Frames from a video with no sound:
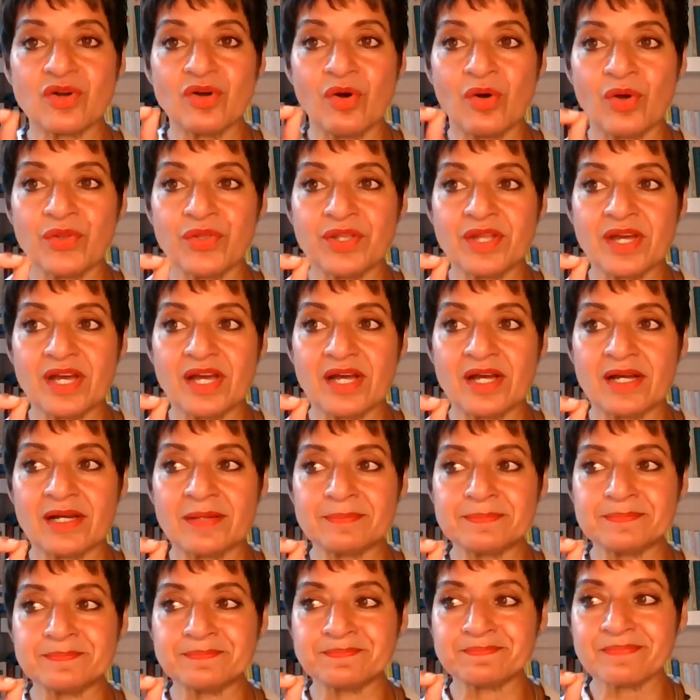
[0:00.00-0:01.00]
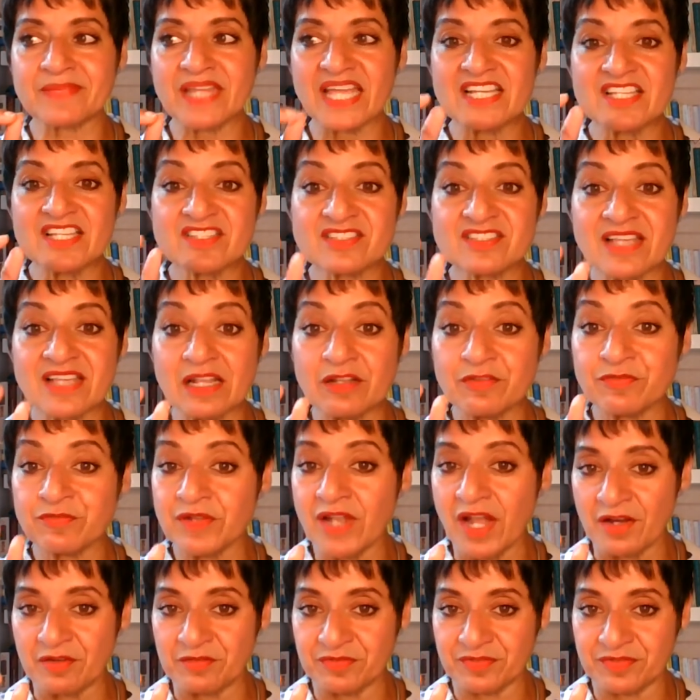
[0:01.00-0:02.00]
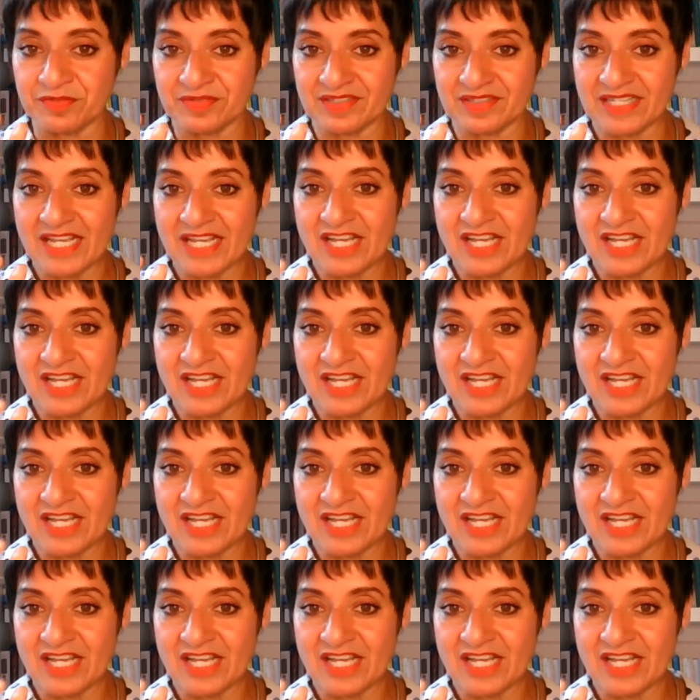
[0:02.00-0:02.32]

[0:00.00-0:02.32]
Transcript: on self-love.